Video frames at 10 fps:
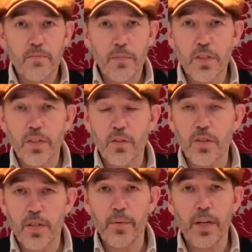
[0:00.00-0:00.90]
must sell
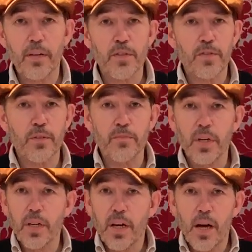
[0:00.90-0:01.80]
summer gloves from
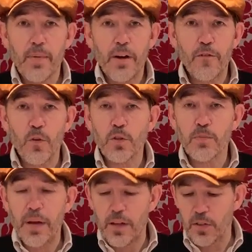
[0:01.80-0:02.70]
about
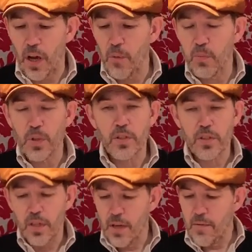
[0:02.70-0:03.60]
£40
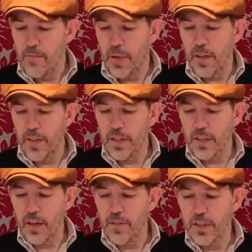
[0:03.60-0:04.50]
upwards, but this
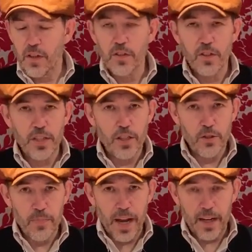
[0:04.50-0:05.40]
glove is going to set
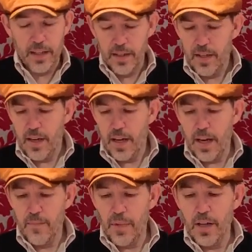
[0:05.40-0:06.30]
you back,
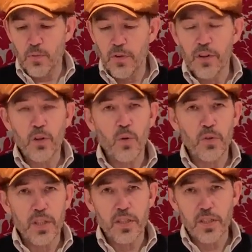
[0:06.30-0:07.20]
as we record
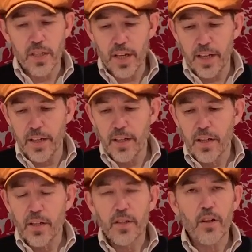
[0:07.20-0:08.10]
this in
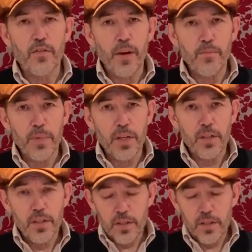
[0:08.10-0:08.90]
November